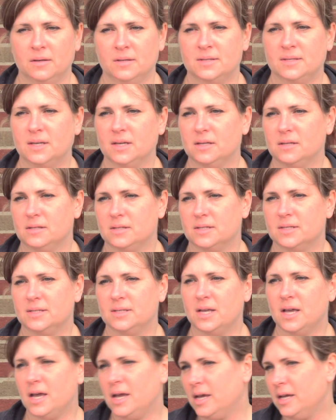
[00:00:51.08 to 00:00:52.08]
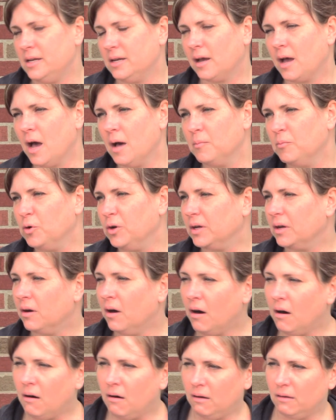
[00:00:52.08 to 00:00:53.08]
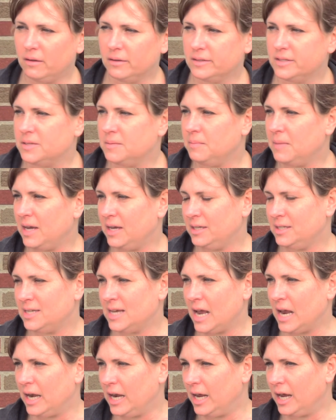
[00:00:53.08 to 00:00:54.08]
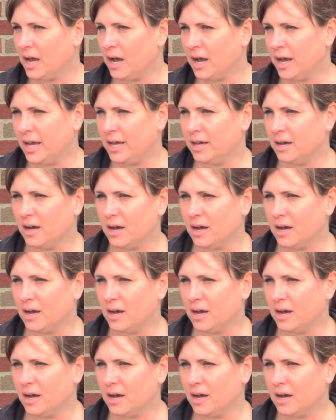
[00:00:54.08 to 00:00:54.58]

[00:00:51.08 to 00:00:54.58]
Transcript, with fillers: sit to stay to come when called to maintaining eye